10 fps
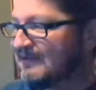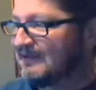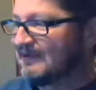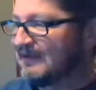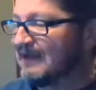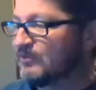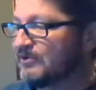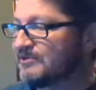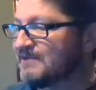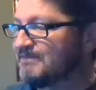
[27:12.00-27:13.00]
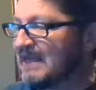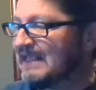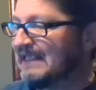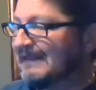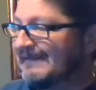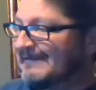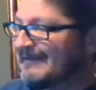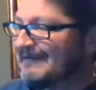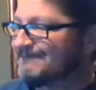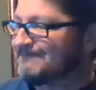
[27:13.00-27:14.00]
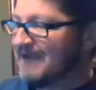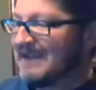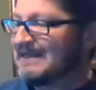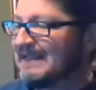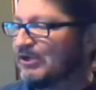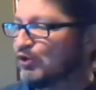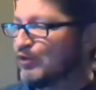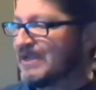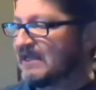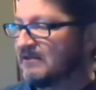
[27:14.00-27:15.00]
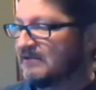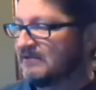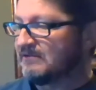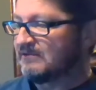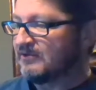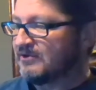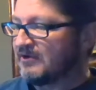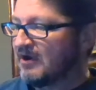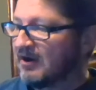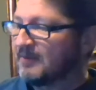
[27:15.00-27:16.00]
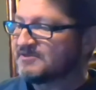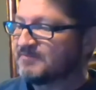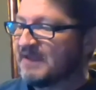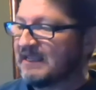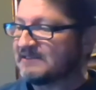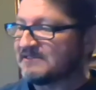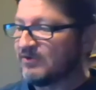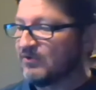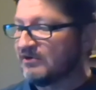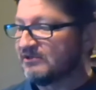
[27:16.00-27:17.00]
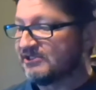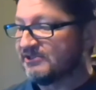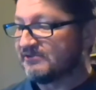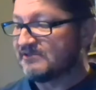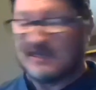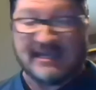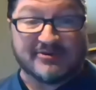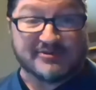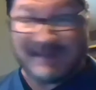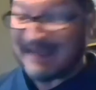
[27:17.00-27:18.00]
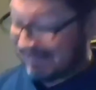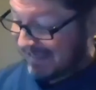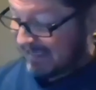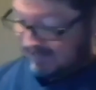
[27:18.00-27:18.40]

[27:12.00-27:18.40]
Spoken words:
onward to many a frightening creek. Though your arms may get sore and your sneakers may leak.